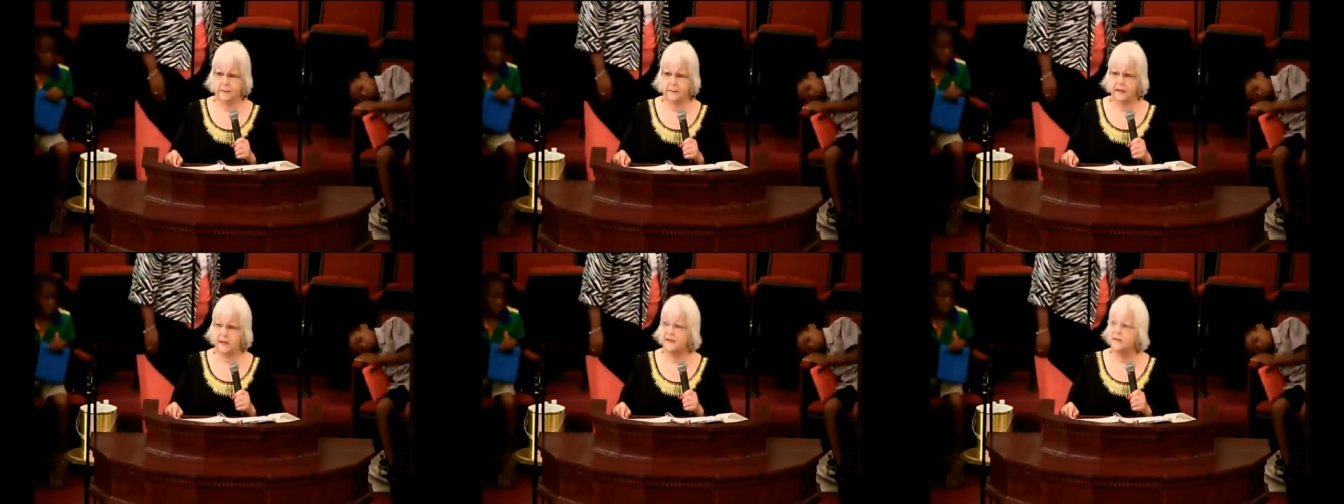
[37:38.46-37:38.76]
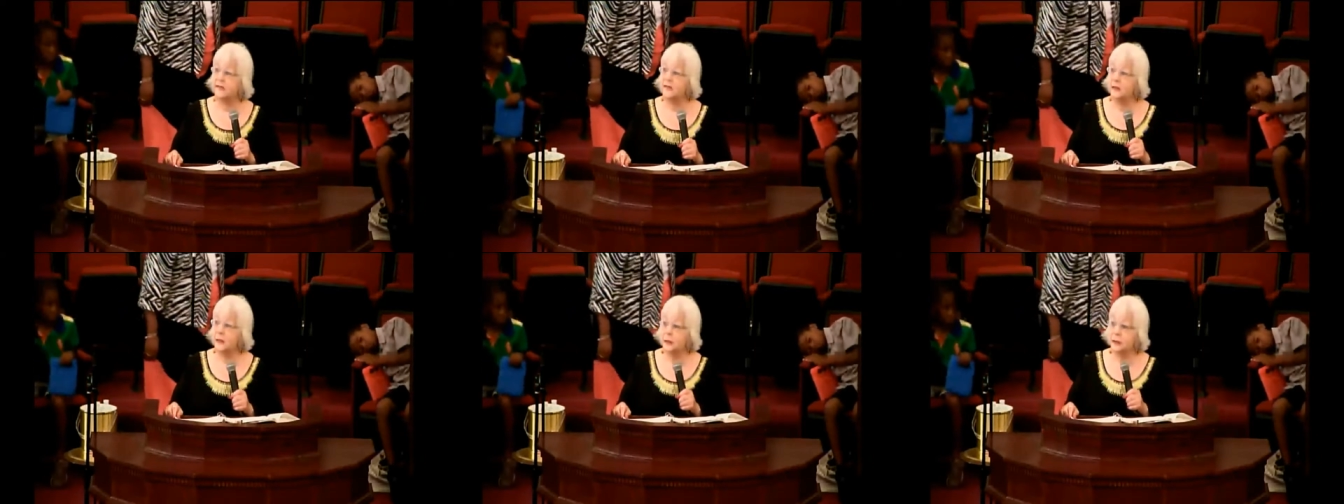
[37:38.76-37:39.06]

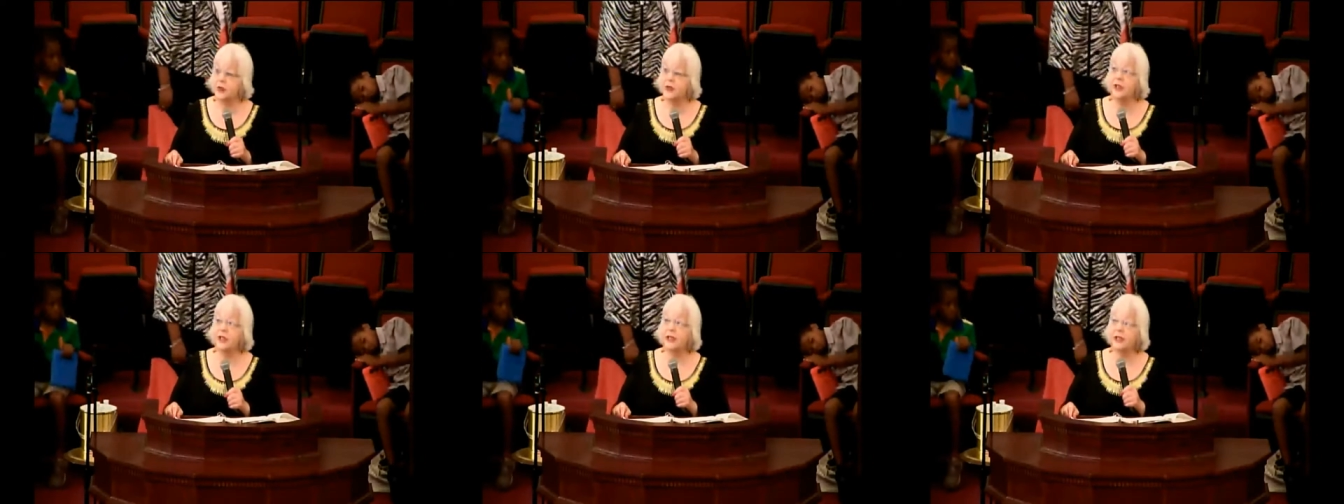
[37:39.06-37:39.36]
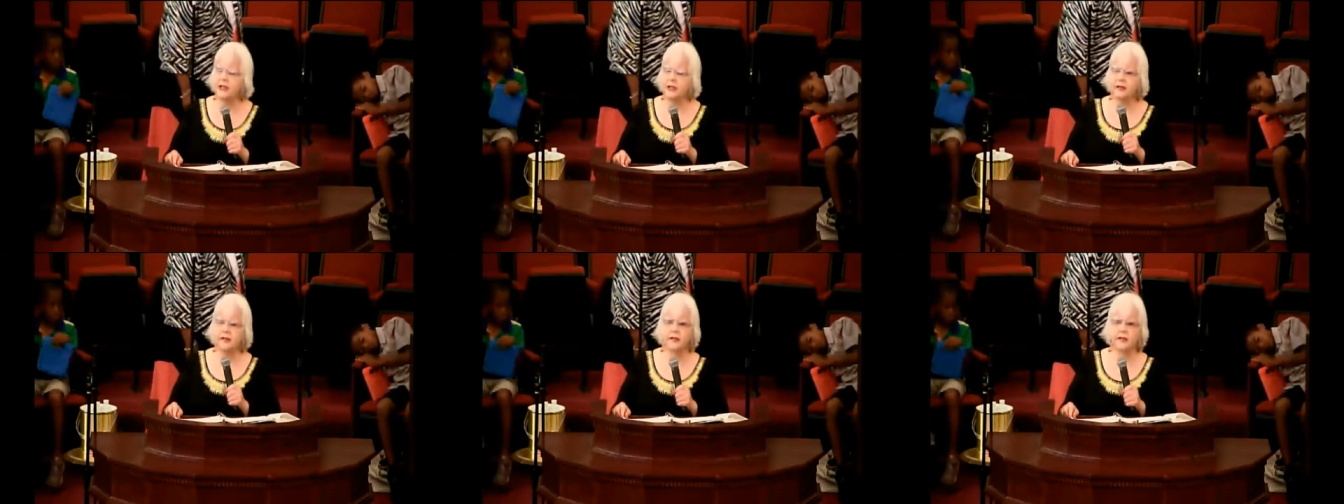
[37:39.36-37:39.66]
If you are
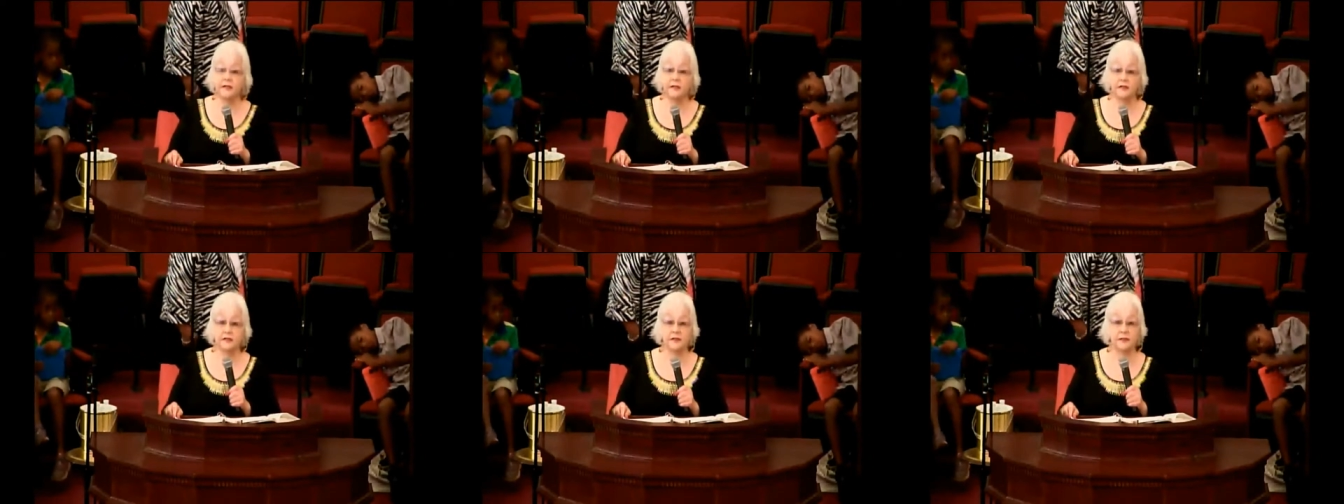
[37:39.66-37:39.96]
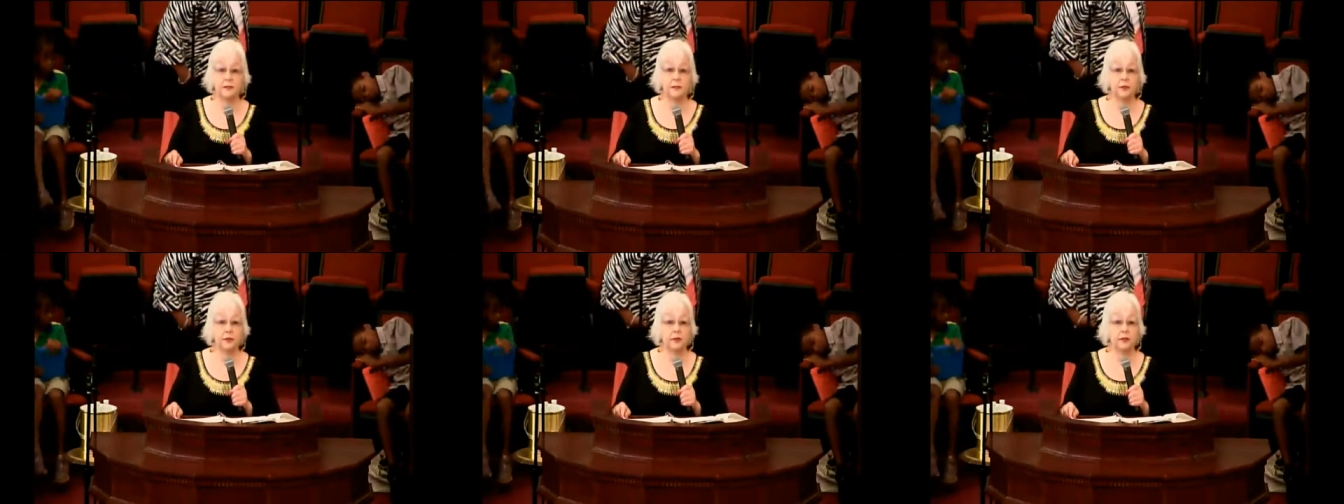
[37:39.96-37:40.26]
here
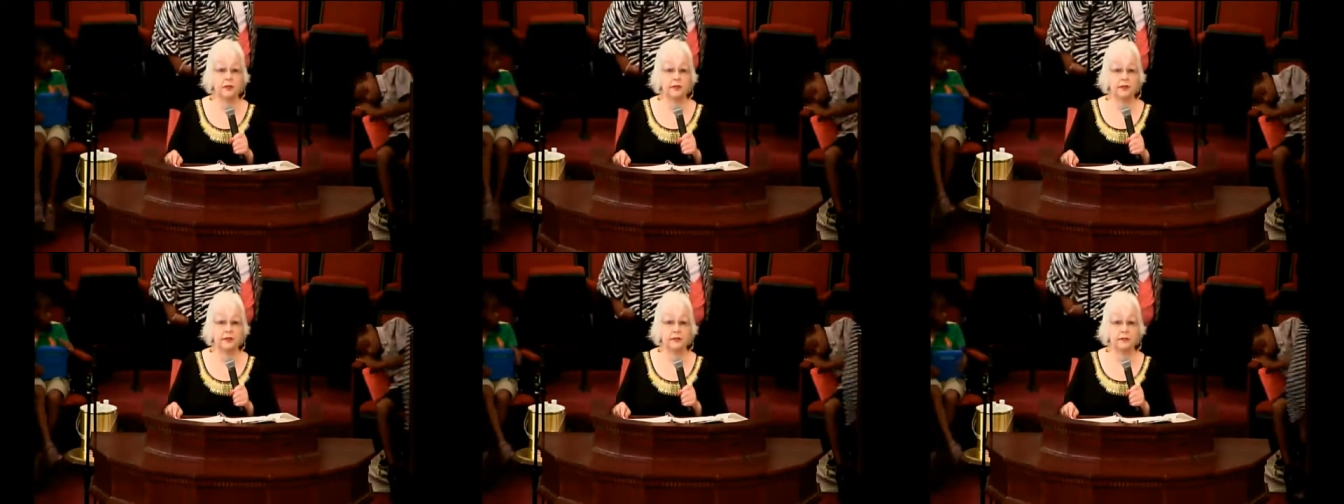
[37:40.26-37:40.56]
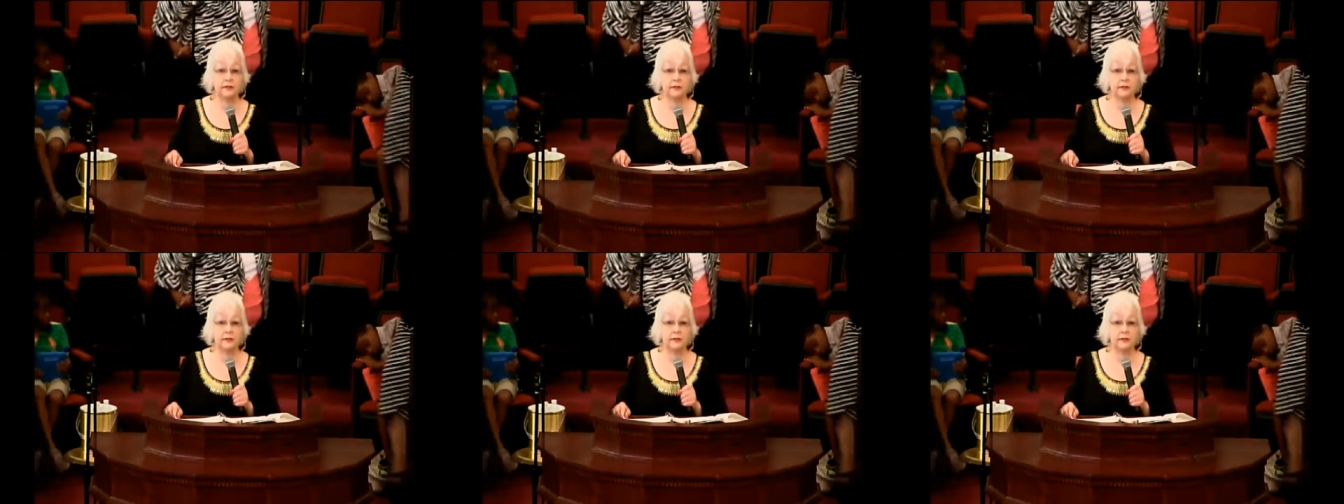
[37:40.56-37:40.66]
this morning,